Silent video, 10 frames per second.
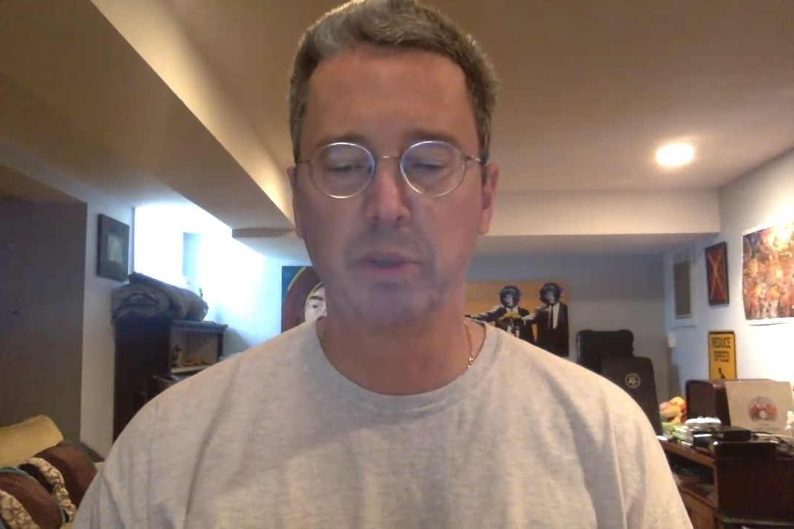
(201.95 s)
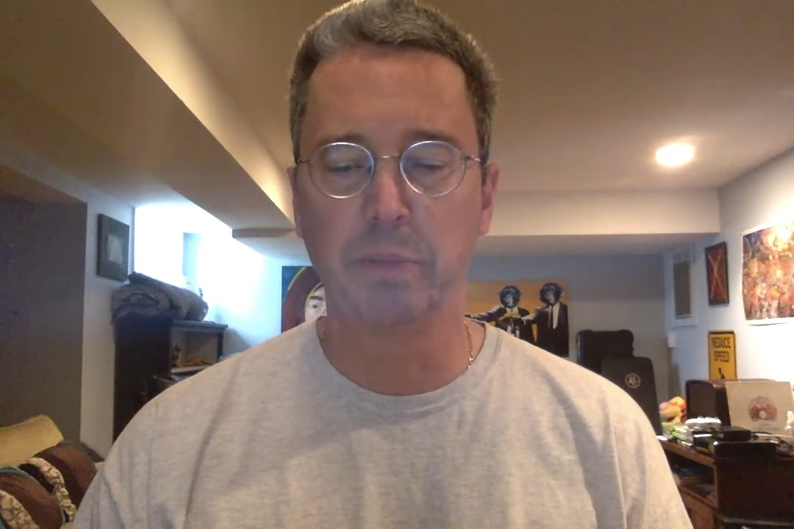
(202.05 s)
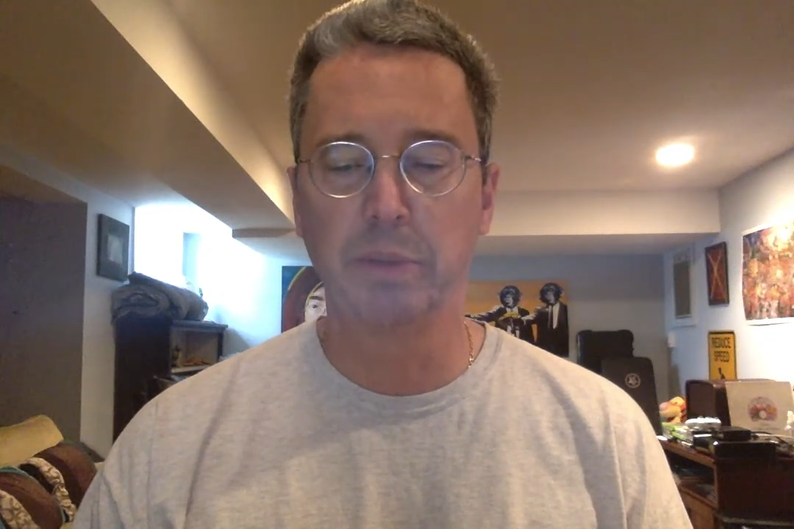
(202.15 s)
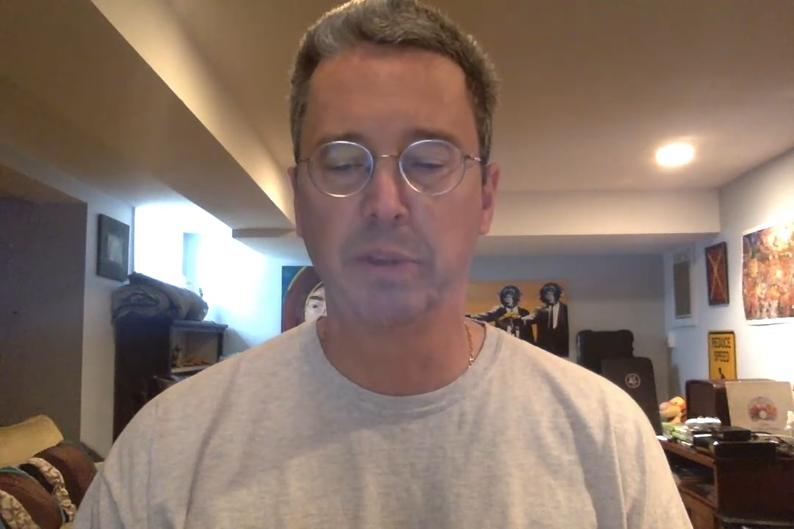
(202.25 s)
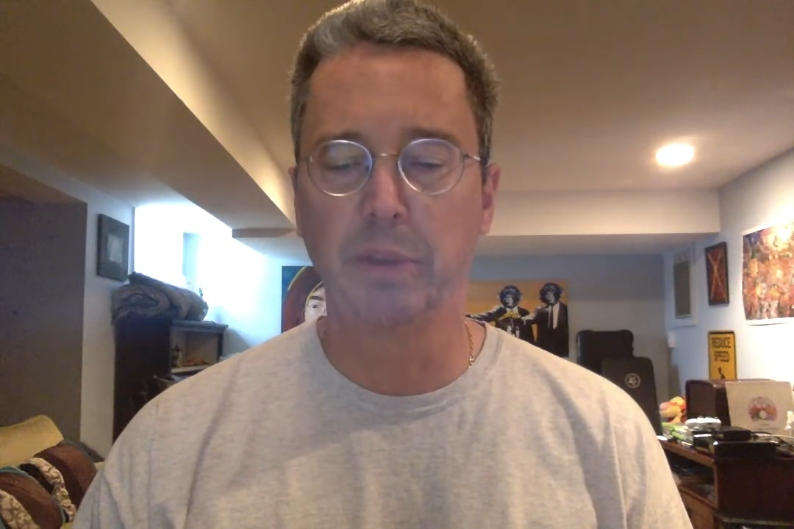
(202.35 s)

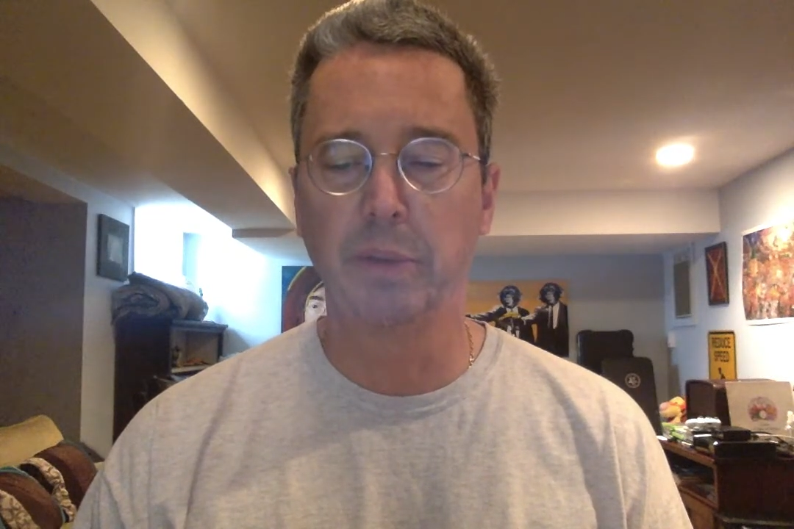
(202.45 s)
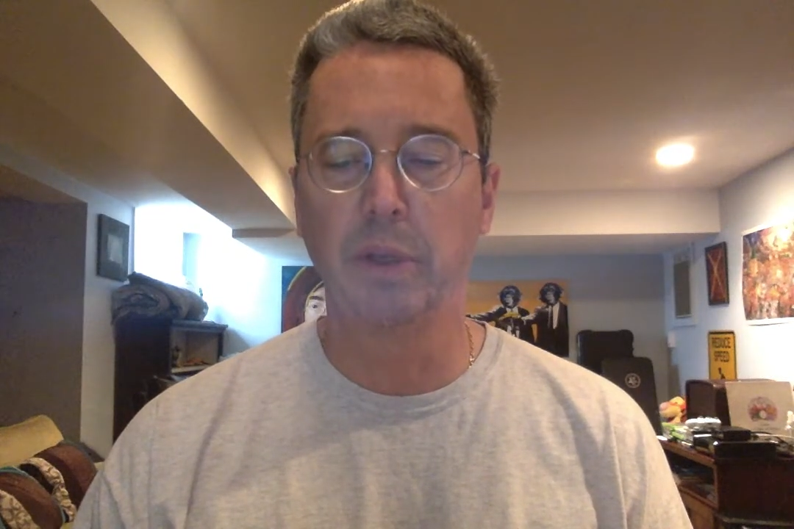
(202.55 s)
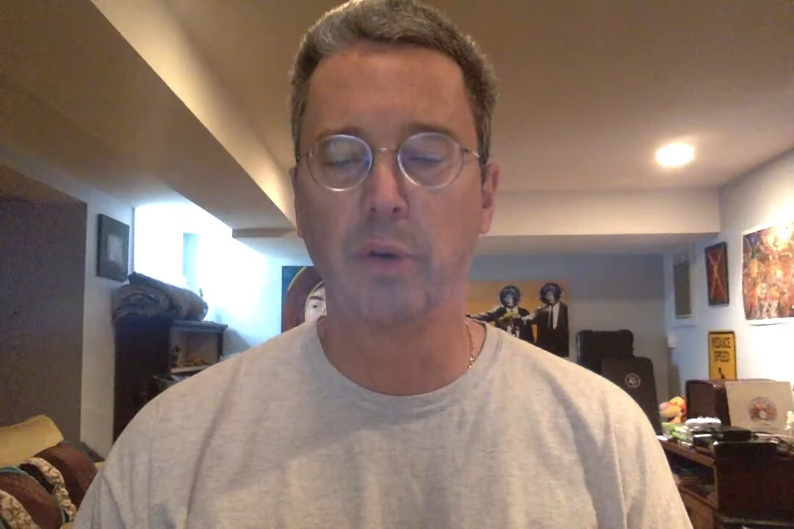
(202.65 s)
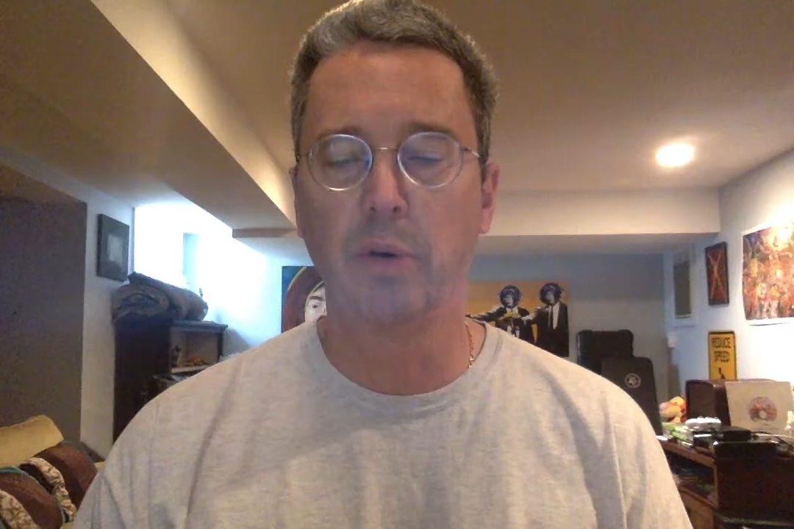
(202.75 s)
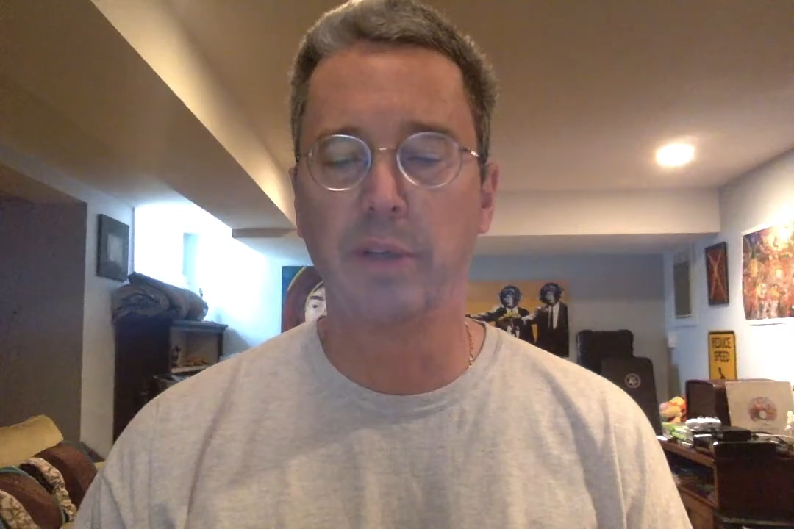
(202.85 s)
building when the
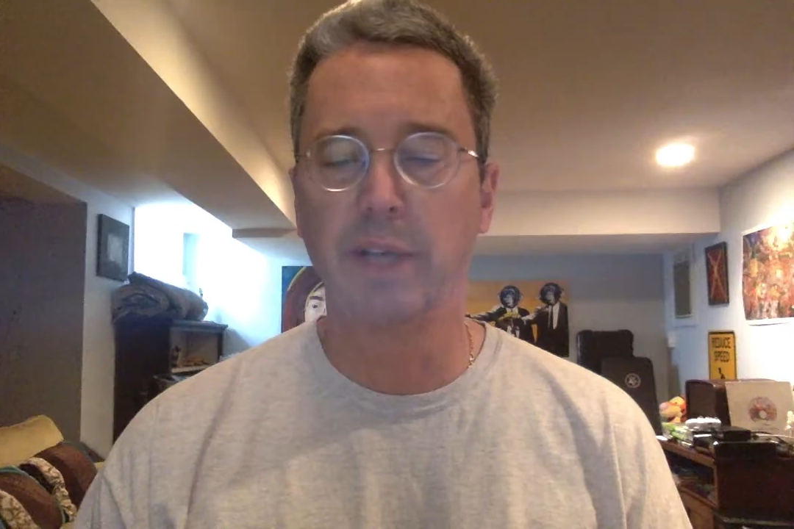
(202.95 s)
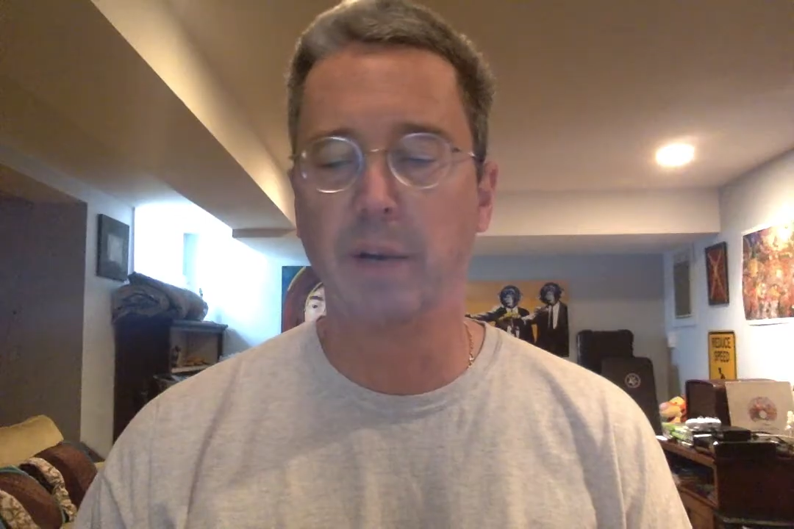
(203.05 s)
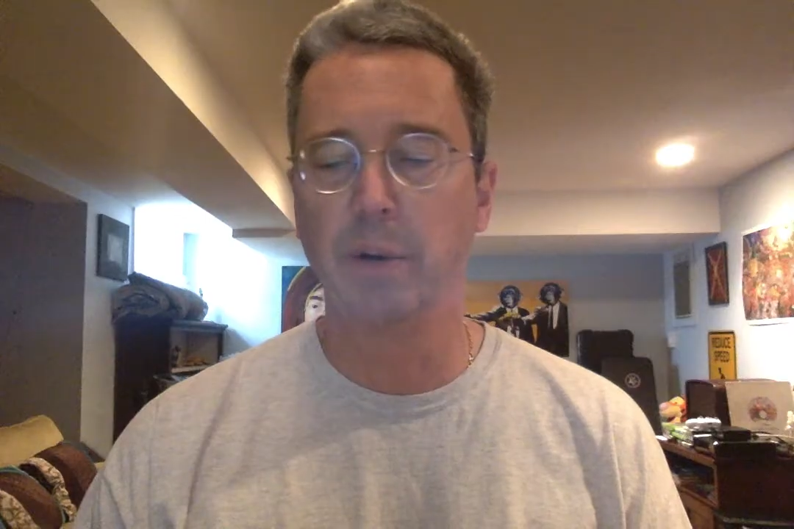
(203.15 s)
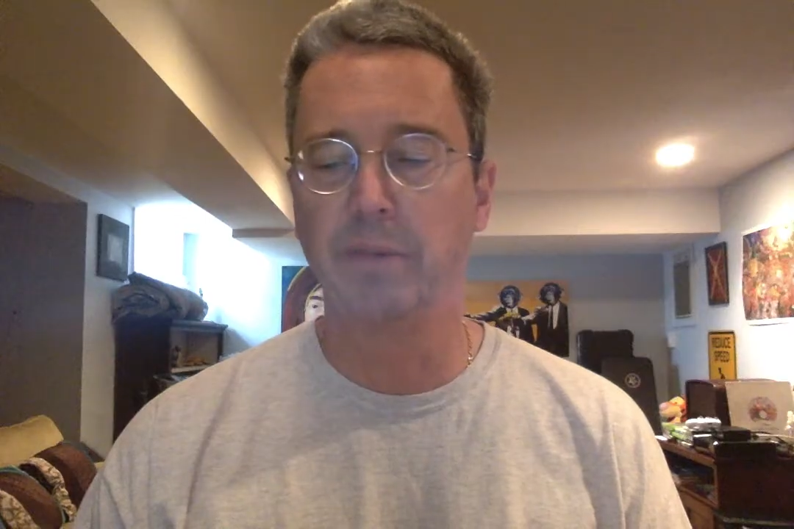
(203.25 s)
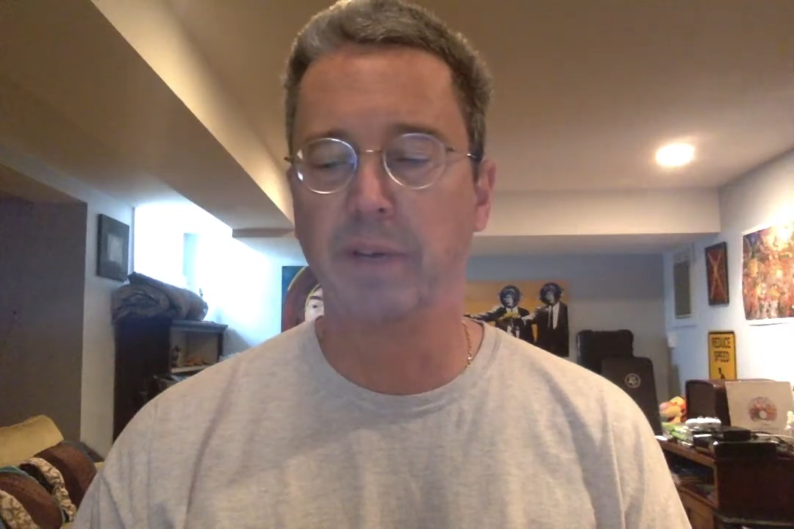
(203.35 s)
North
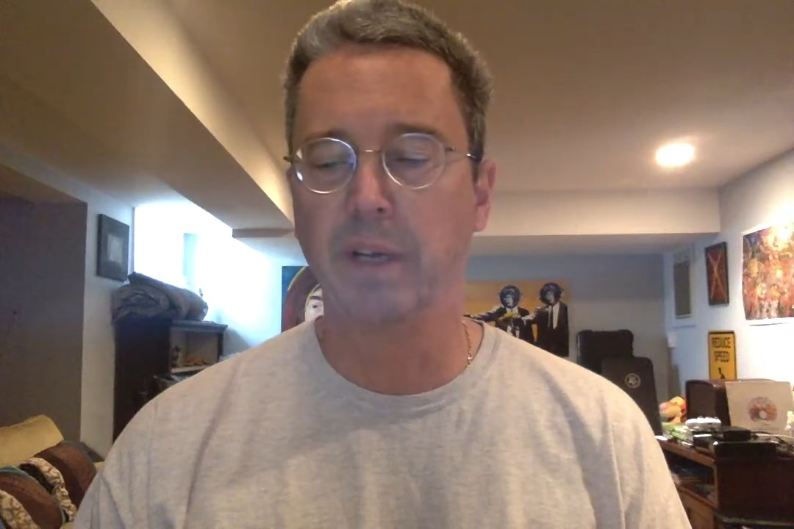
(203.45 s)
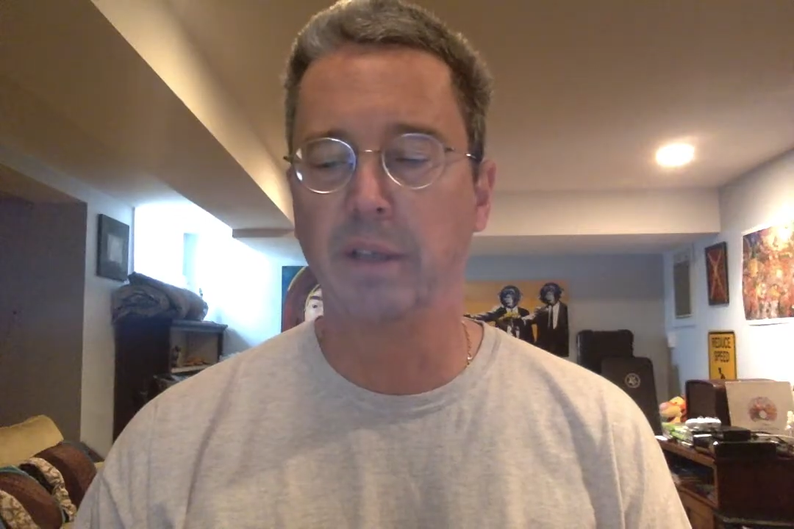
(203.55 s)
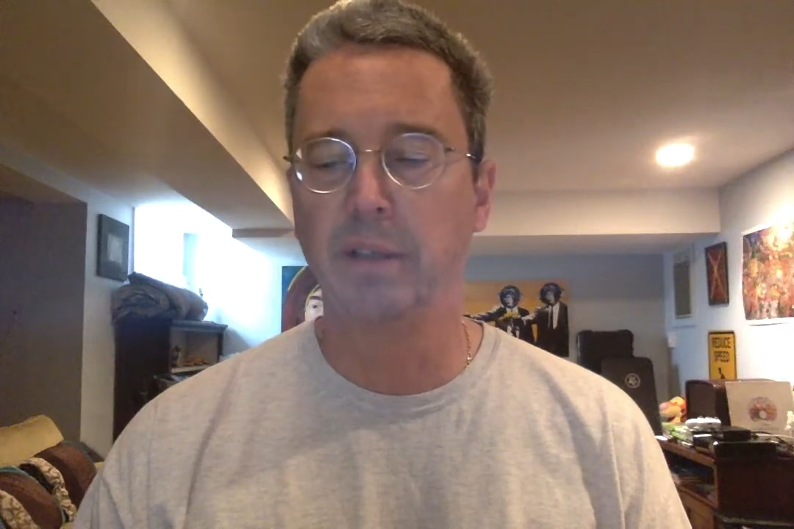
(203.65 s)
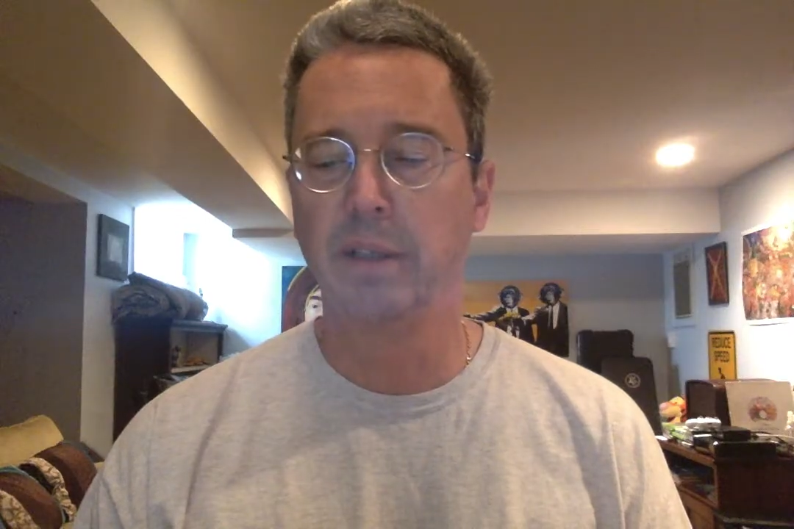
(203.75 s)
Tower fell.